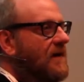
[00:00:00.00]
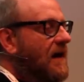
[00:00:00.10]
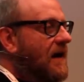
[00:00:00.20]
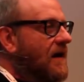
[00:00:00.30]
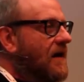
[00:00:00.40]

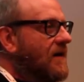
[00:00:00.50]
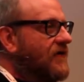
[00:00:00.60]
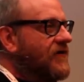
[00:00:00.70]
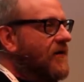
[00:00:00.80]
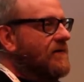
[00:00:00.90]
Uh,
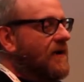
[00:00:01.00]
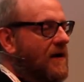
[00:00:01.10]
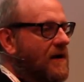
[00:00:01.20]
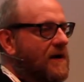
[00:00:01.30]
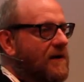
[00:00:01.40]
so
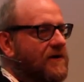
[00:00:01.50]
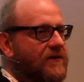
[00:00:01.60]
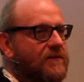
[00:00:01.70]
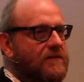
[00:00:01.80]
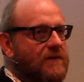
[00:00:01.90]
I like
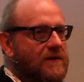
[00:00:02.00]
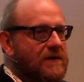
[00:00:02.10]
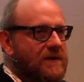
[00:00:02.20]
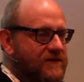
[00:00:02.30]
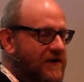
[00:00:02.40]
to
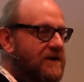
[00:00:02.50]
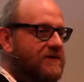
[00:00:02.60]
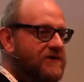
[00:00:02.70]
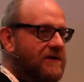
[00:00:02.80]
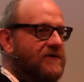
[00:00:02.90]
take
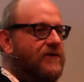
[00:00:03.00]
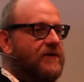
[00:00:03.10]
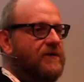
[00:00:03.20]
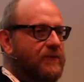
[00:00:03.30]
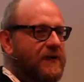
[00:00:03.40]
charge of the
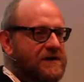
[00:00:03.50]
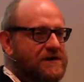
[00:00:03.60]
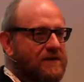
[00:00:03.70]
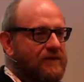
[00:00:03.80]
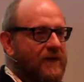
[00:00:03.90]

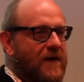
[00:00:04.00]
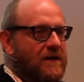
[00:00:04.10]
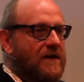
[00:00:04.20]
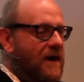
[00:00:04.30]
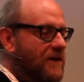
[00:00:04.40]
compression,
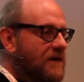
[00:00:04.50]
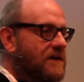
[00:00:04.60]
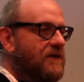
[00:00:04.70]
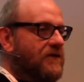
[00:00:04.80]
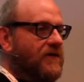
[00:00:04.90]
and I
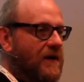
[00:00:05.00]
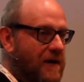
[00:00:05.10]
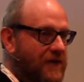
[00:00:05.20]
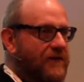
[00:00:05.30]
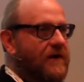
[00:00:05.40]
use a
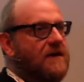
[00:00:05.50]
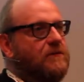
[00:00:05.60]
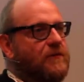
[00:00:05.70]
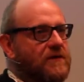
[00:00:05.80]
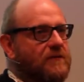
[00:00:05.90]
lot of
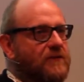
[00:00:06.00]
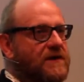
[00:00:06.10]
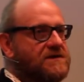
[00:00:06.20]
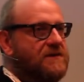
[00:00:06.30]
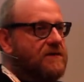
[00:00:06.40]
outboard
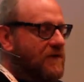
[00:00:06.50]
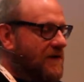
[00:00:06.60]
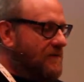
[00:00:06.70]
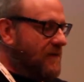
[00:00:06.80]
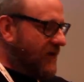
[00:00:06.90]
compression when
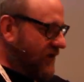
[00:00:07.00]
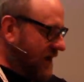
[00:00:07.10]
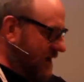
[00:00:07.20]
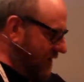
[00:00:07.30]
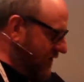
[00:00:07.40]
I'm mixing
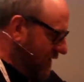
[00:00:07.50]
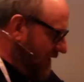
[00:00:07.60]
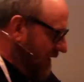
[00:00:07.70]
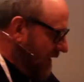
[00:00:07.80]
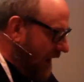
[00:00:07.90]
ears,
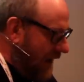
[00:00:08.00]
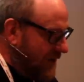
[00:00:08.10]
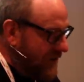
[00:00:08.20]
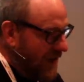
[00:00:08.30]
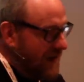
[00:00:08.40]

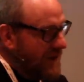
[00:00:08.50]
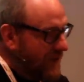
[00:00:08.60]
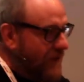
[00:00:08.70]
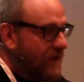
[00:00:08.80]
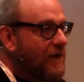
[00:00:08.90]
and uh,
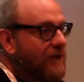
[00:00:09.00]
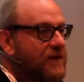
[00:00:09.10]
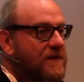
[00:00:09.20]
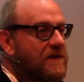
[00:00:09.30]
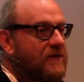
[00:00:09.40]
very
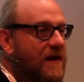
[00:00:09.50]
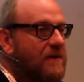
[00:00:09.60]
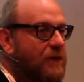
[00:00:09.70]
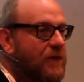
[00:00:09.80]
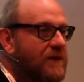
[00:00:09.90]
often use
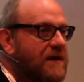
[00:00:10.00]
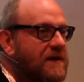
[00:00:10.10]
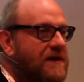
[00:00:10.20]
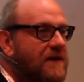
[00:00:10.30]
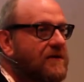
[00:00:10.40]
outboard
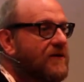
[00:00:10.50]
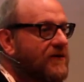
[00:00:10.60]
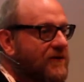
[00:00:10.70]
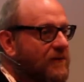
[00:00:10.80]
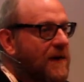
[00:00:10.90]

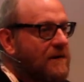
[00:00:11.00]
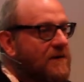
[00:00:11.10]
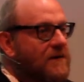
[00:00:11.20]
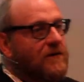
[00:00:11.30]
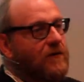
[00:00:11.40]
EQs as well.
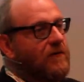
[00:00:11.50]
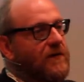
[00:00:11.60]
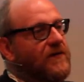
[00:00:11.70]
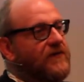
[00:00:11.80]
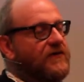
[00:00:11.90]
All
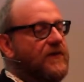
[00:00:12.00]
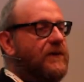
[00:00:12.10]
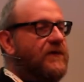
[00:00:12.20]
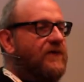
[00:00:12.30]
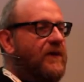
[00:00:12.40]
of this
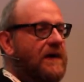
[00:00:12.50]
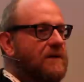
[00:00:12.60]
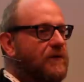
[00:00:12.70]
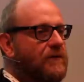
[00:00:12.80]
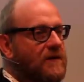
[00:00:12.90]
stuff is
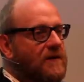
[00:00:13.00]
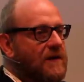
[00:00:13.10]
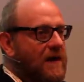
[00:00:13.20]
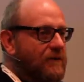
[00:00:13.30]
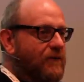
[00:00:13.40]
available
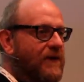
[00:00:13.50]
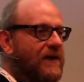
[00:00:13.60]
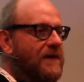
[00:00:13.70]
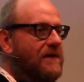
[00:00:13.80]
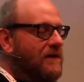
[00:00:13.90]

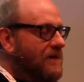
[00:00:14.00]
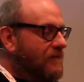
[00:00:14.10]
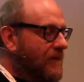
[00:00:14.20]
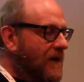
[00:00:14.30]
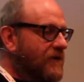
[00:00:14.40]
within
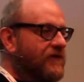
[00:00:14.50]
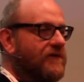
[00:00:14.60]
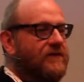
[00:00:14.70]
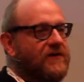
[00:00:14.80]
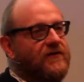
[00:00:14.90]
most
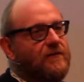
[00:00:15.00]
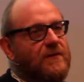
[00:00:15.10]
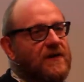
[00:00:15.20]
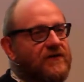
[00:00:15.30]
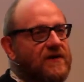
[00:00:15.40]
digital
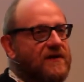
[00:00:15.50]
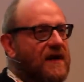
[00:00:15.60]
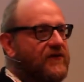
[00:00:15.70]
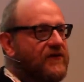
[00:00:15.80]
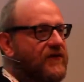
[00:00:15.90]
mixing
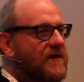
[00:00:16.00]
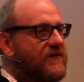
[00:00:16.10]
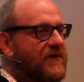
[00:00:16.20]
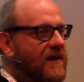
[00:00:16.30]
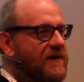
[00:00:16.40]
desks
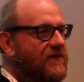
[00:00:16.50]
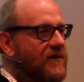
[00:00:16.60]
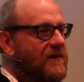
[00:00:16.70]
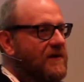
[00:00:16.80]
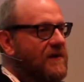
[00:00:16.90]
these days.
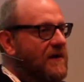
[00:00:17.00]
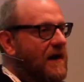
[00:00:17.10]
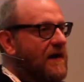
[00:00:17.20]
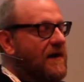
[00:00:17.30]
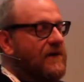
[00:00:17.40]

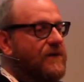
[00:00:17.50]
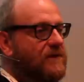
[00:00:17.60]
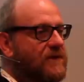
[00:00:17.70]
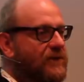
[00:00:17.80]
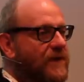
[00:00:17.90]
Uh, if you
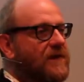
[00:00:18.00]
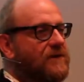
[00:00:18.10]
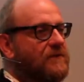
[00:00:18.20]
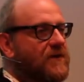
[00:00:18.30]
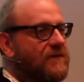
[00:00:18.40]
configure
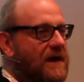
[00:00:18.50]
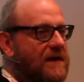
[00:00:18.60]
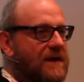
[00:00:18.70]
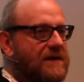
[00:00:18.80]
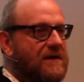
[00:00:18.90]
them
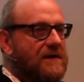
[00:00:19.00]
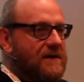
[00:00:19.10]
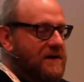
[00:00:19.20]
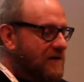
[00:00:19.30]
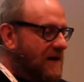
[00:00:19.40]
correctly,
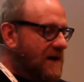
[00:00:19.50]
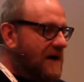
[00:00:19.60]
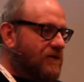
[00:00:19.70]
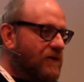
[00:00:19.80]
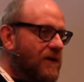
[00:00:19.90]
you can
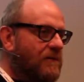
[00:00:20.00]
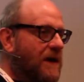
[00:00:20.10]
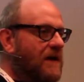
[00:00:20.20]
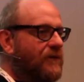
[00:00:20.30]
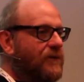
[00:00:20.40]
get quite
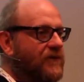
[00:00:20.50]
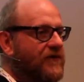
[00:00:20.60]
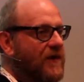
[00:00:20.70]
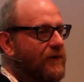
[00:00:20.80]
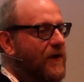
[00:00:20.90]
powerful
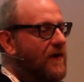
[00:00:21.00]
stuff.